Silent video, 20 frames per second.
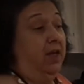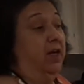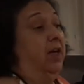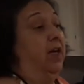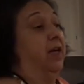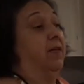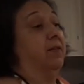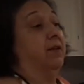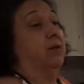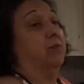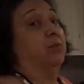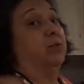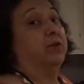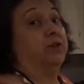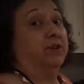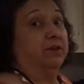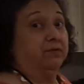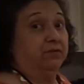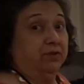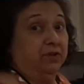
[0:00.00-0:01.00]
And then we're
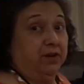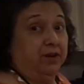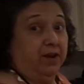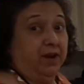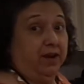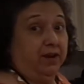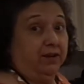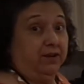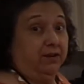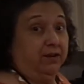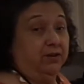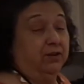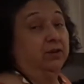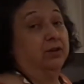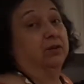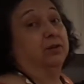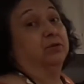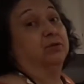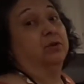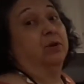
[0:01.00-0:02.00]
done for the night
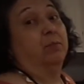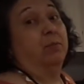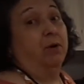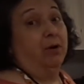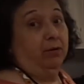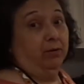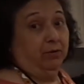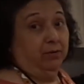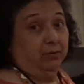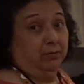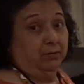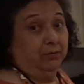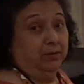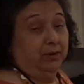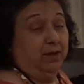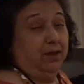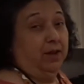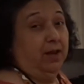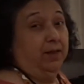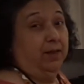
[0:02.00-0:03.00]
till tomorrow.
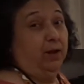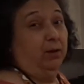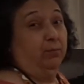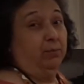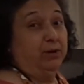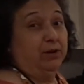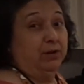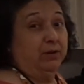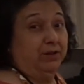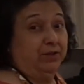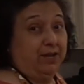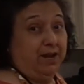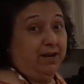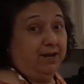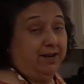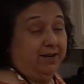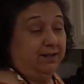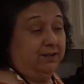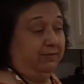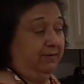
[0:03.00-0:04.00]
And I'll bring you at that
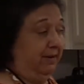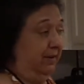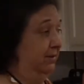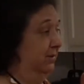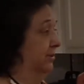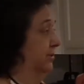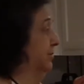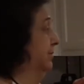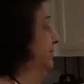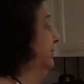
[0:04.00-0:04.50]
next phase.